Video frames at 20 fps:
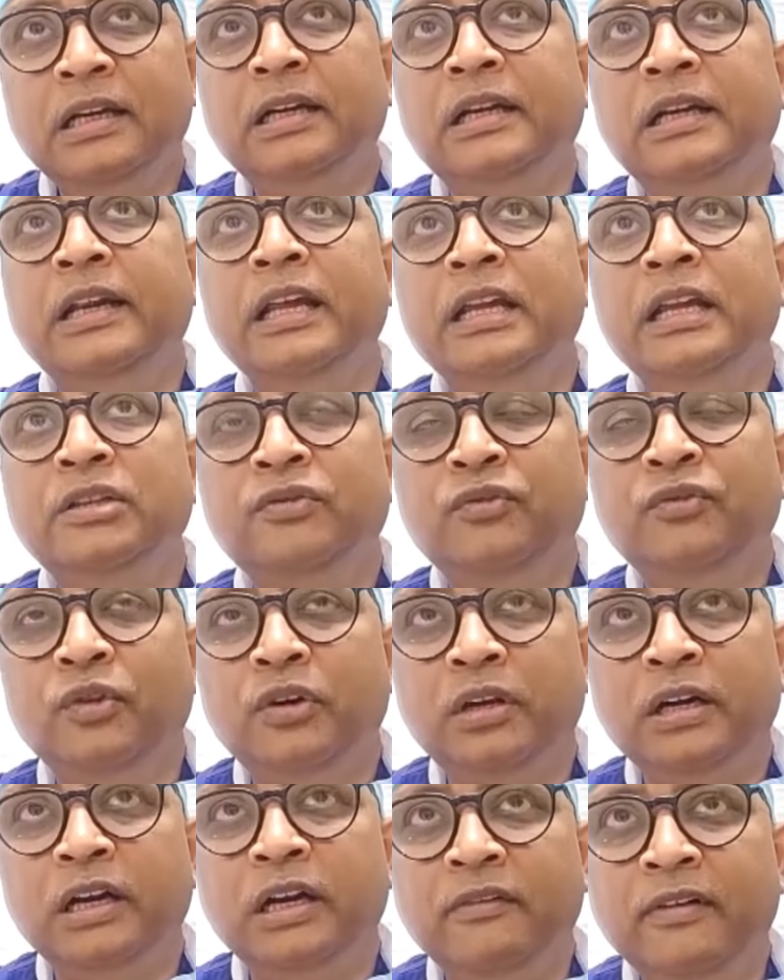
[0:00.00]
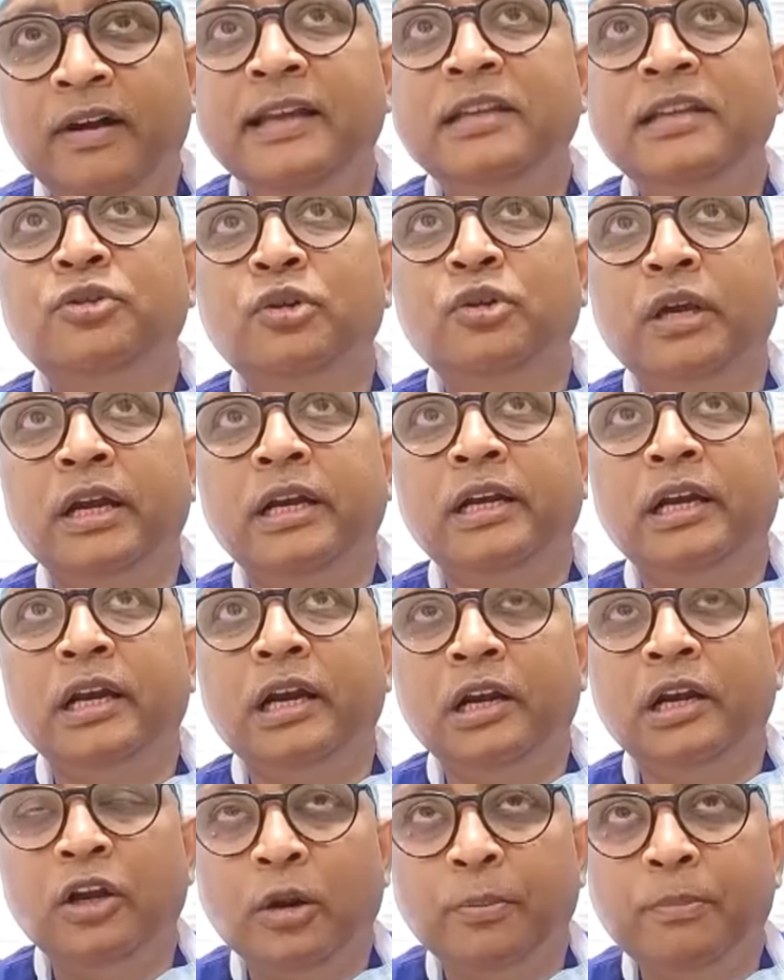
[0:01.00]
that it takes for a device to get
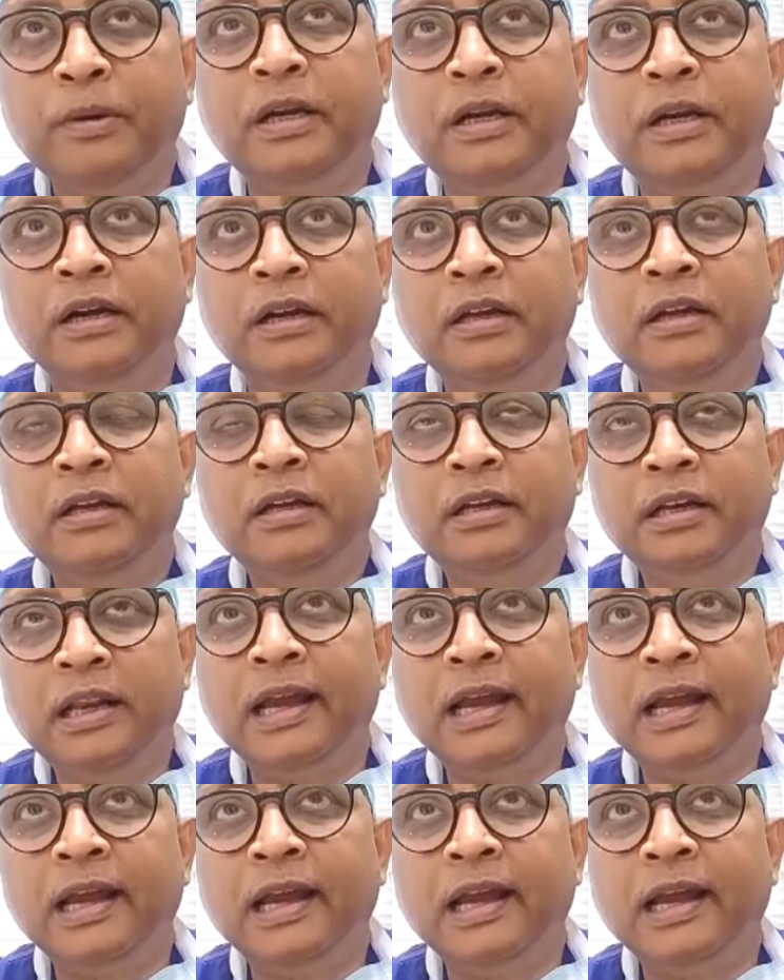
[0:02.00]
adopted,